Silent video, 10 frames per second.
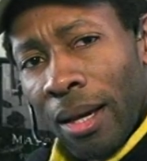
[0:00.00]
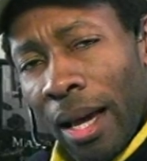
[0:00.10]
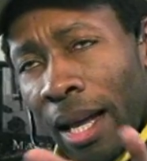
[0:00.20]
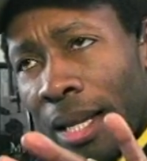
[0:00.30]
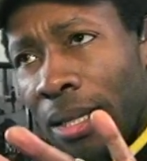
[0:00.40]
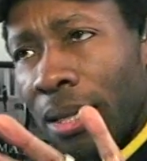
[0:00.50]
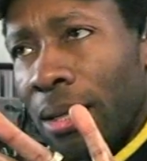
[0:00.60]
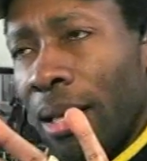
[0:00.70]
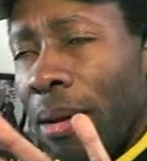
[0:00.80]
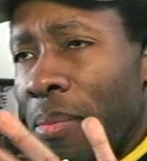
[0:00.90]
And
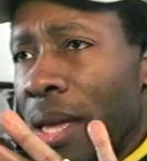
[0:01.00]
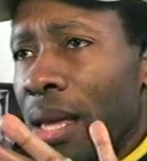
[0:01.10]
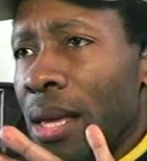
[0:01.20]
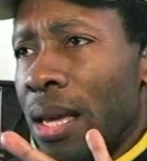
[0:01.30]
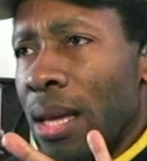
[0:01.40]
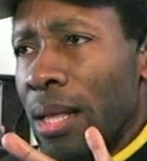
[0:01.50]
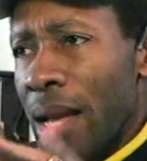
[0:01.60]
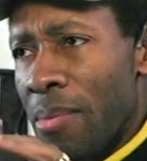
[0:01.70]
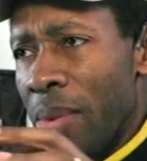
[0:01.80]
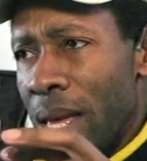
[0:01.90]
let me
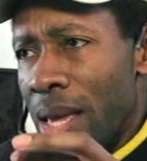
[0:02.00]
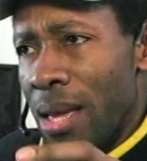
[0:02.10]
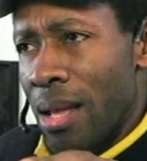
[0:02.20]
let me